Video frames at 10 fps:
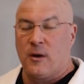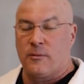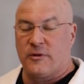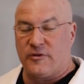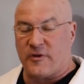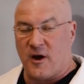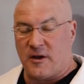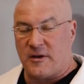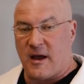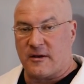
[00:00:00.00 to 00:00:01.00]
please
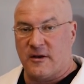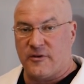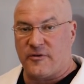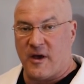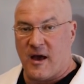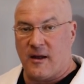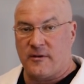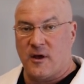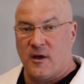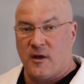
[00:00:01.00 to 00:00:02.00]
contact us
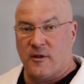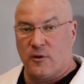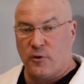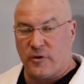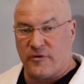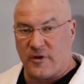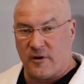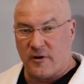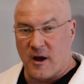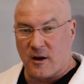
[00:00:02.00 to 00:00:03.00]
at the lucas
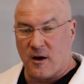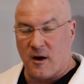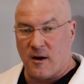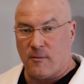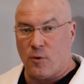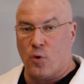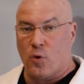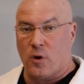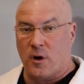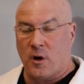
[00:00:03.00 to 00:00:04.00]
center dot com
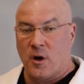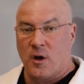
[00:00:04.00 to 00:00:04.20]
or